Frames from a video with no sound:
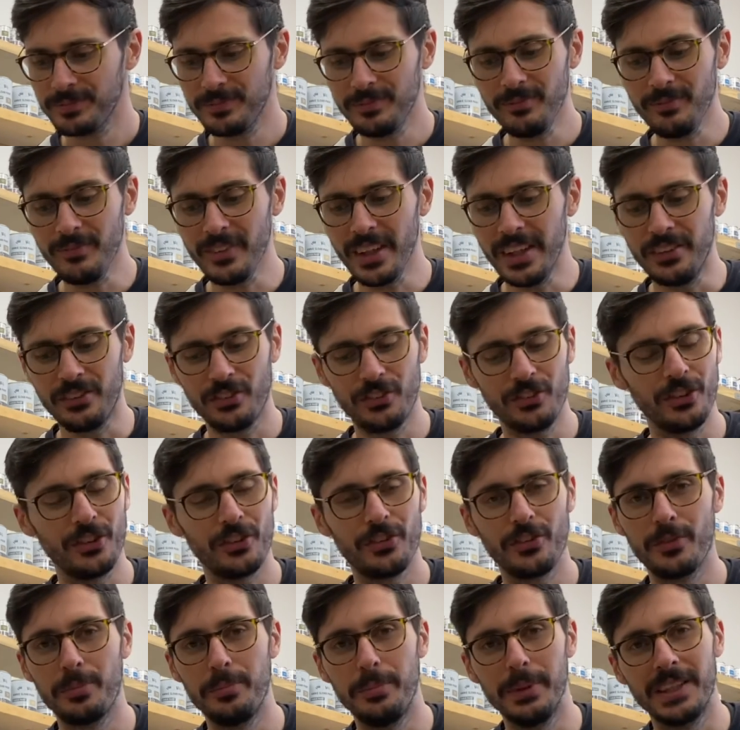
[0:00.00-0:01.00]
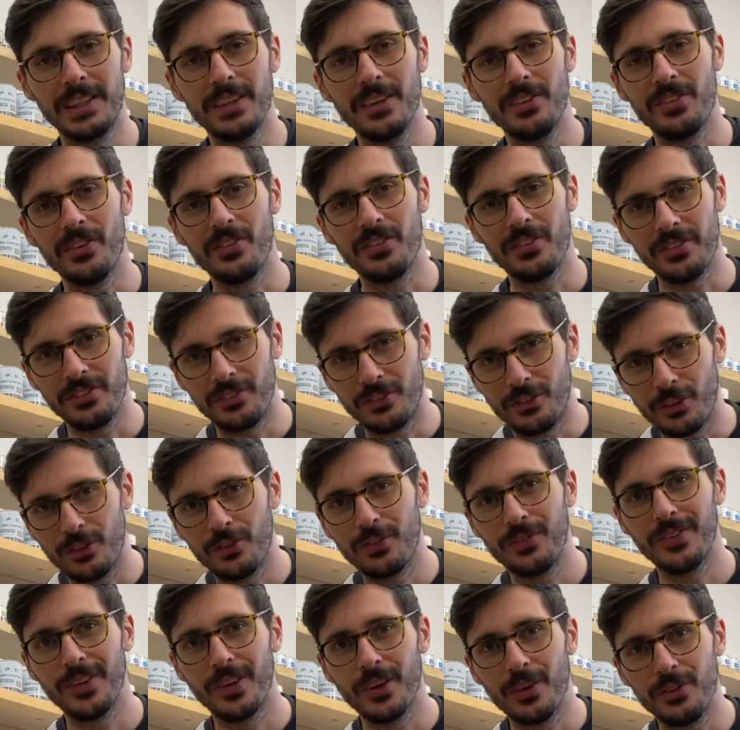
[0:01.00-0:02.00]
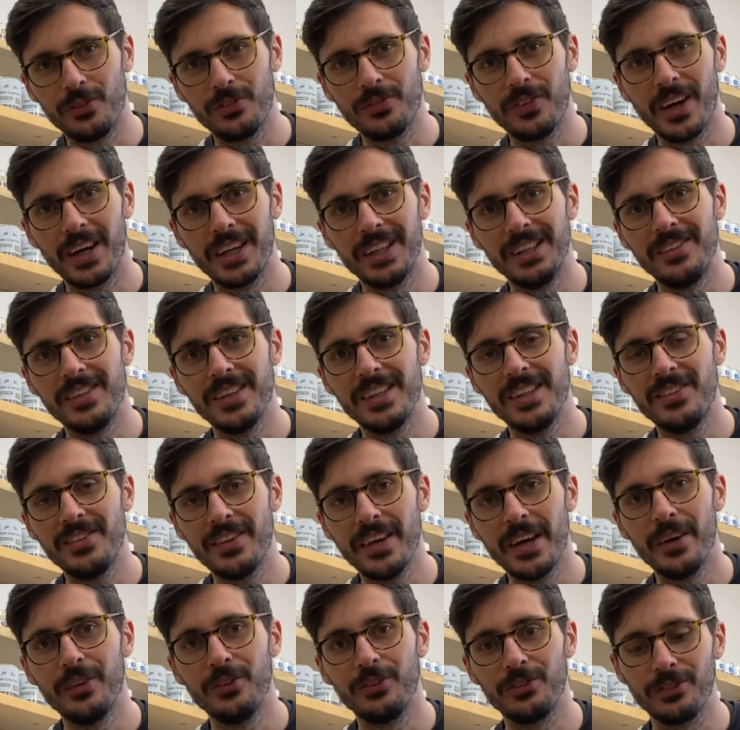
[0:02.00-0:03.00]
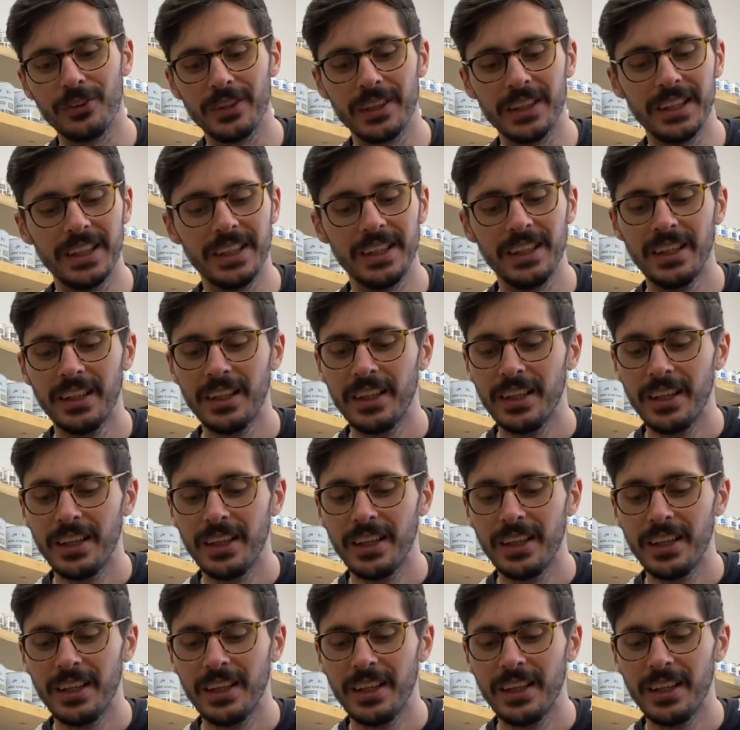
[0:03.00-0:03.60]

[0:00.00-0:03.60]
It's just because it's just for those fine details, really.